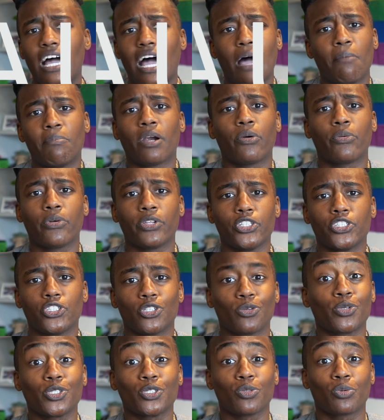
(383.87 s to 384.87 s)
I'm not really sure
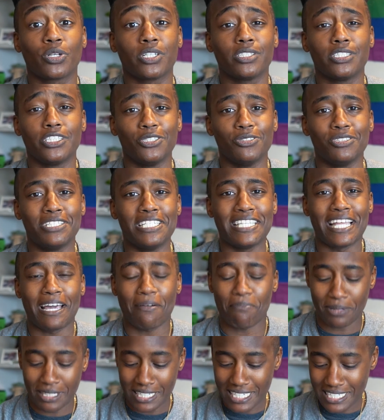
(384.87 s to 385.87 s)
which word to use in
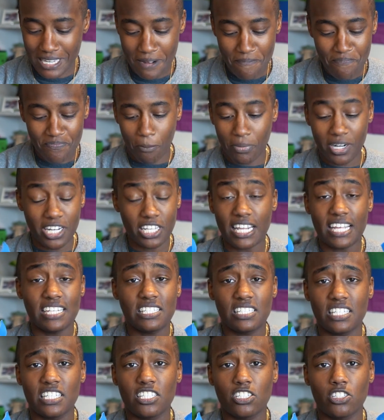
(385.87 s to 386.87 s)
that place, but it
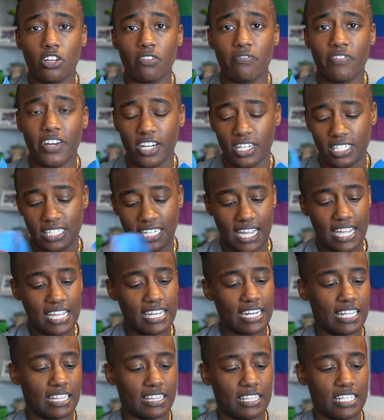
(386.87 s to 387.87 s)
sits there very
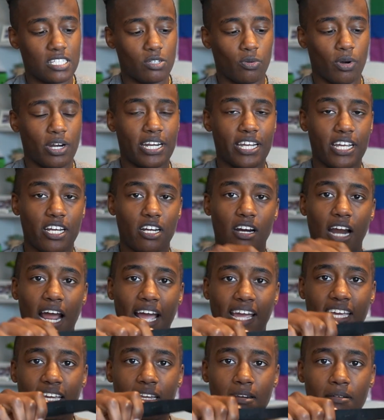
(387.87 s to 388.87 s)
tight, and this right here, I
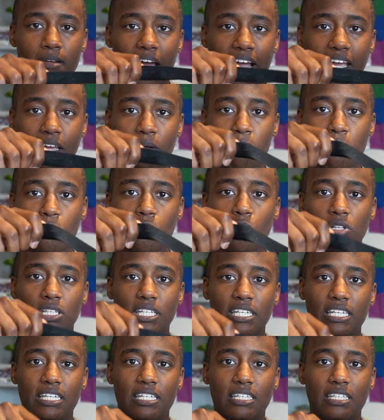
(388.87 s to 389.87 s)
can pull
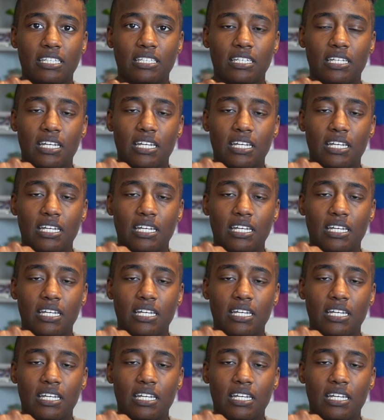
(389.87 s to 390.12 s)
it